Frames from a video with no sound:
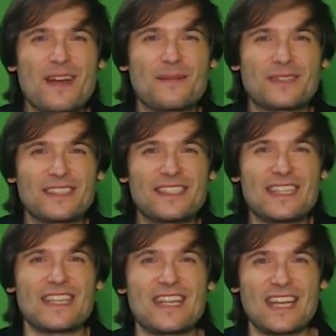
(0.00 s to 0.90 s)
and we'll
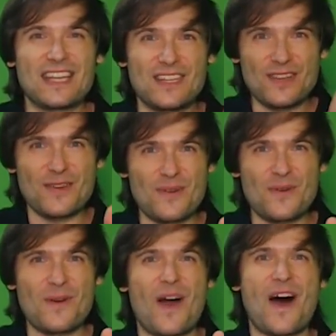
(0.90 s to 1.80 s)
see
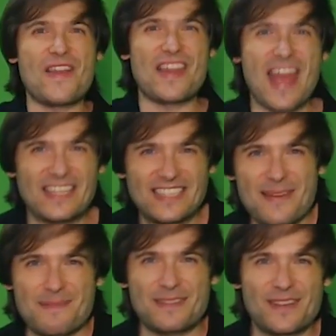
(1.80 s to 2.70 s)
you on the next
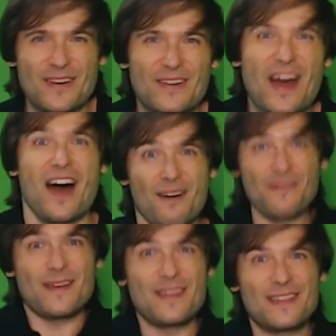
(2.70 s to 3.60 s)
episode
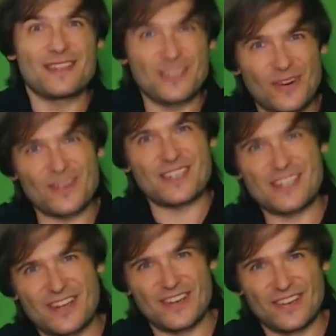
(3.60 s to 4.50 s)
of The George
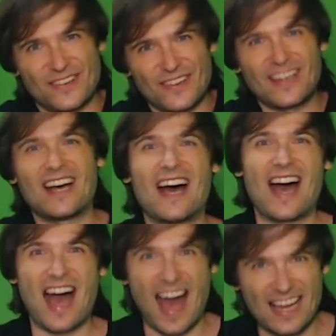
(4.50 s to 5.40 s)
Show,
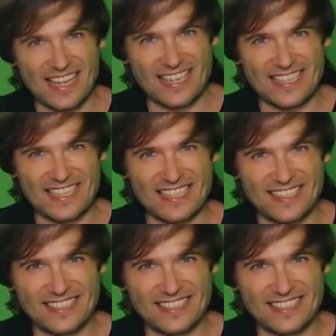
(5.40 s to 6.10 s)
unedited.